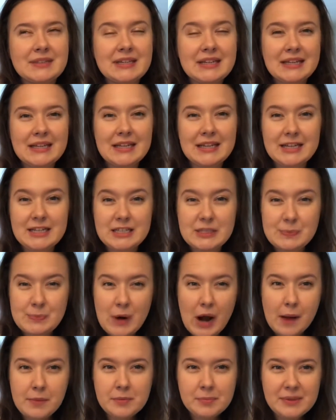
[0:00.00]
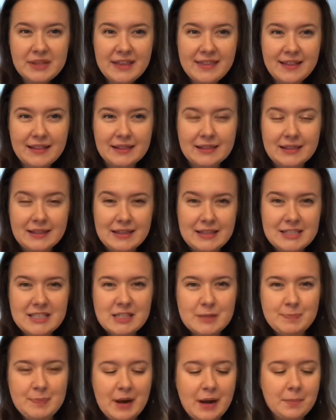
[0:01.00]
It is probably the
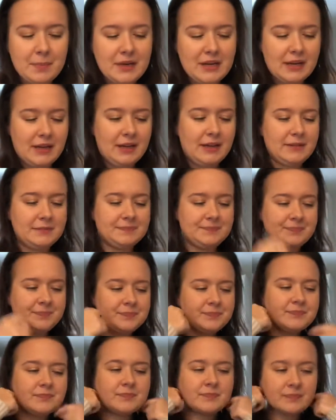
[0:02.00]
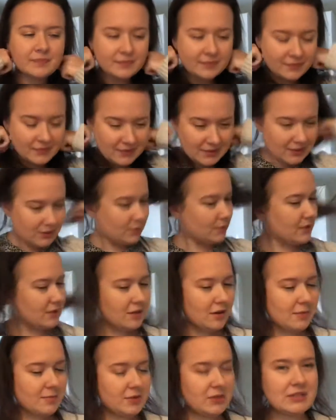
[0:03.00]
least pumpkin-y. This one's
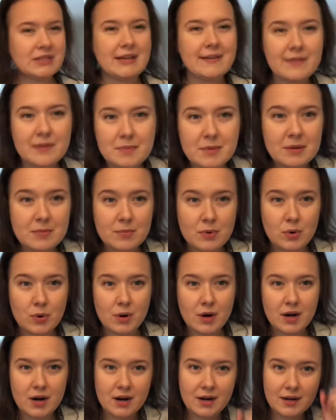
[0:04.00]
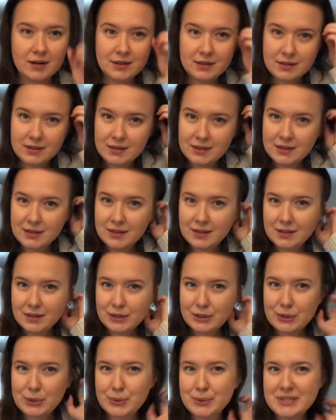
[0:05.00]
almost giving me more
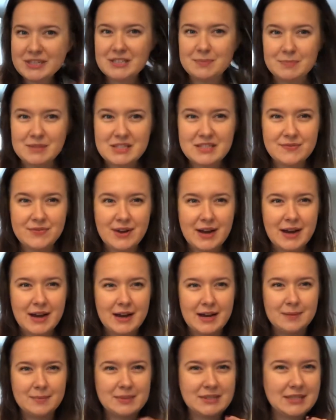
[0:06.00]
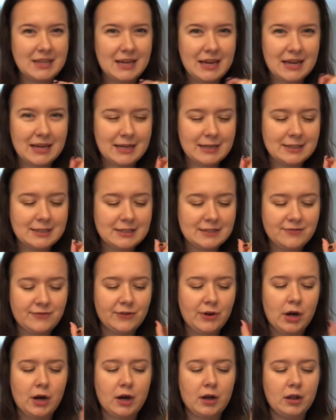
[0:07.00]
Christmas vibes than it is
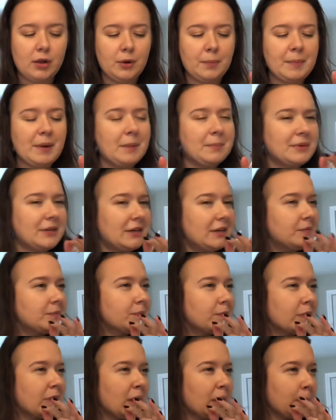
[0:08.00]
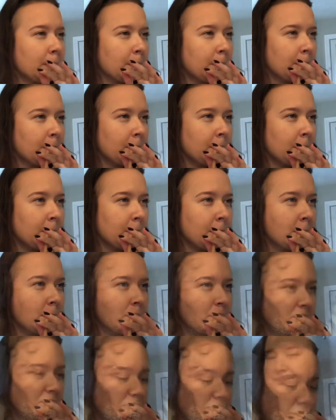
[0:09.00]
fall or pumpkin.
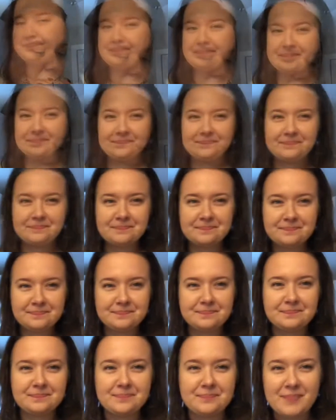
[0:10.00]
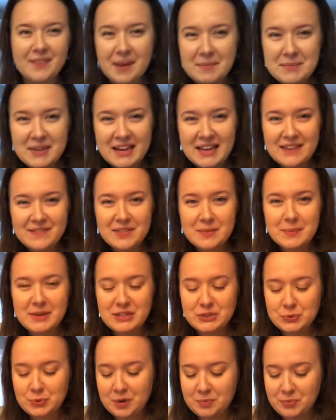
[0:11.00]
I'm gonna give them
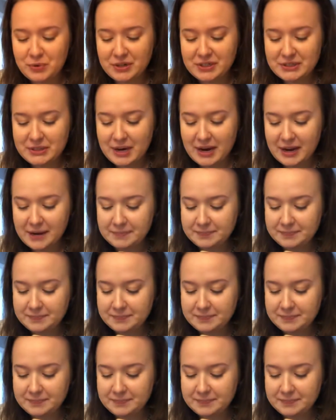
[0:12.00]
each one more try